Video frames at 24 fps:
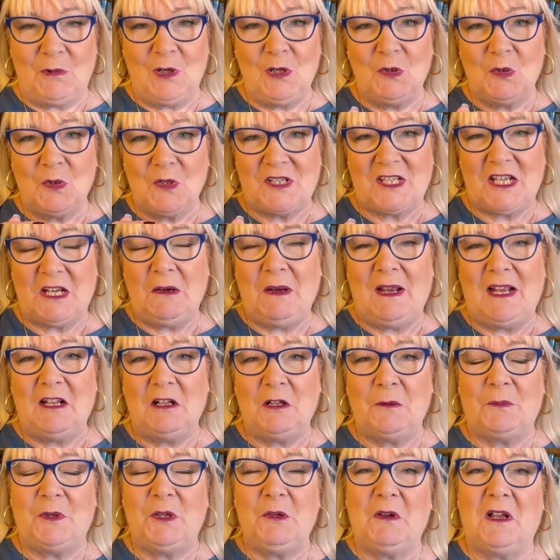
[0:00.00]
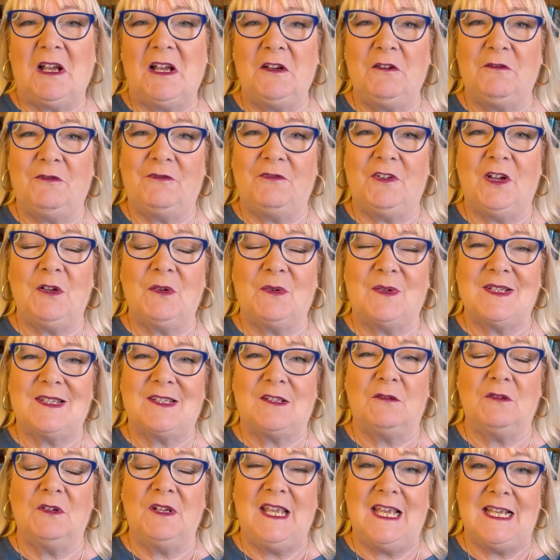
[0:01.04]
will also help you kind of
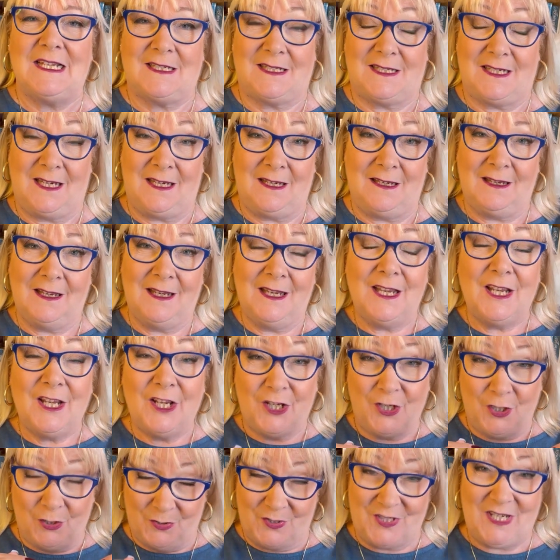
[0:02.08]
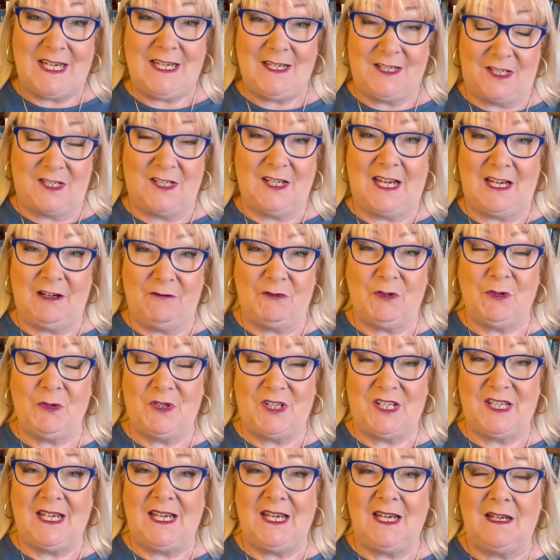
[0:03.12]
focus on getting your day-to-day
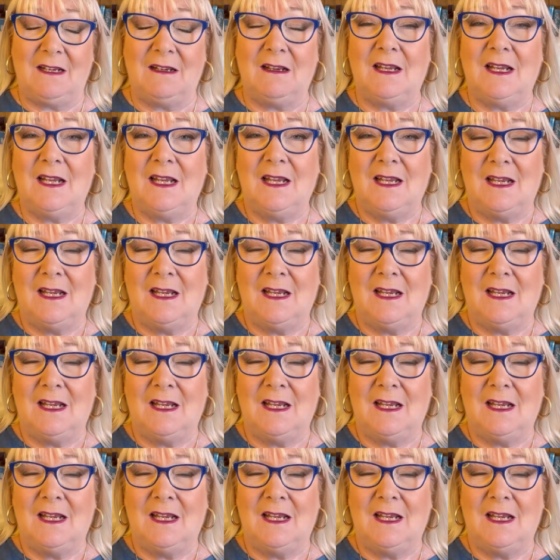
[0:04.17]
routine